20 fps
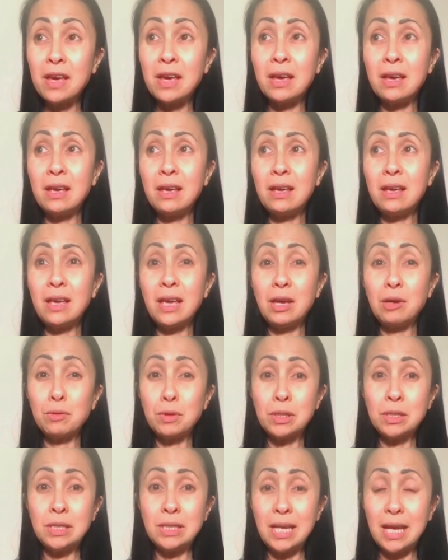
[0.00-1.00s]
It
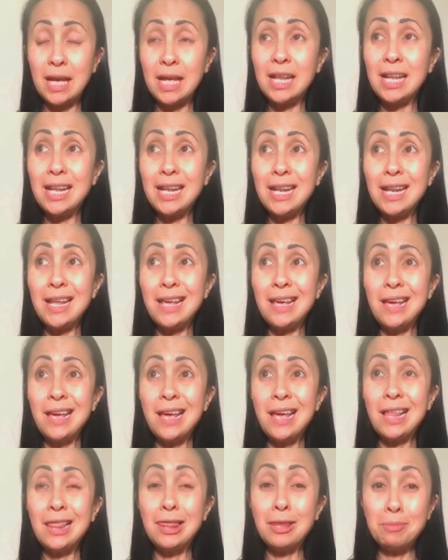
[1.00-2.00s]
was in
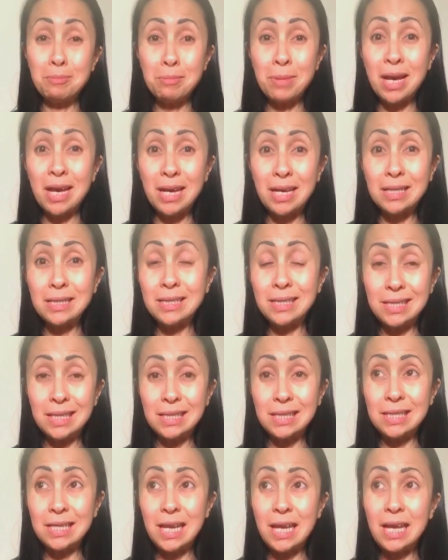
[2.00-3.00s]
the main
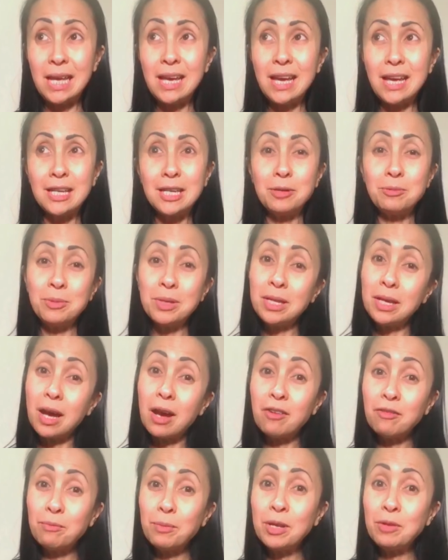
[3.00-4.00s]
city, and I mean,
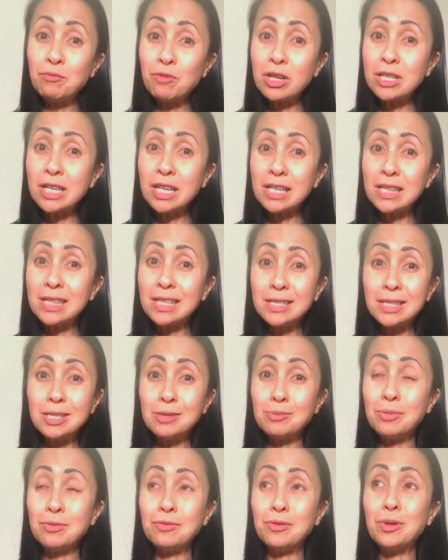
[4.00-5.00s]
I've been running in
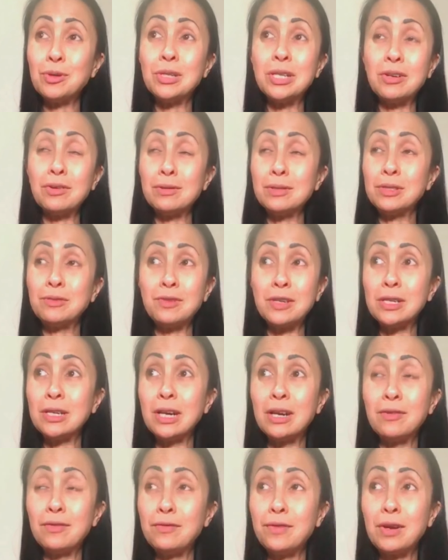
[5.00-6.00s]
London before and
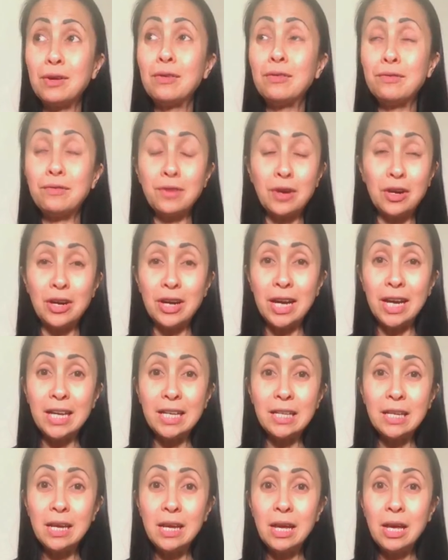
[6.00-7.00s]
I felt
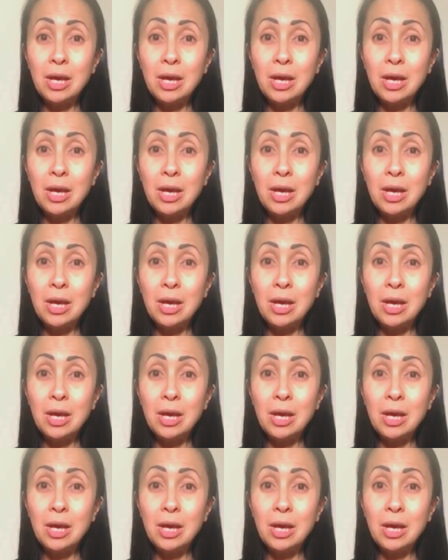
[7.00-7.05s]
fine,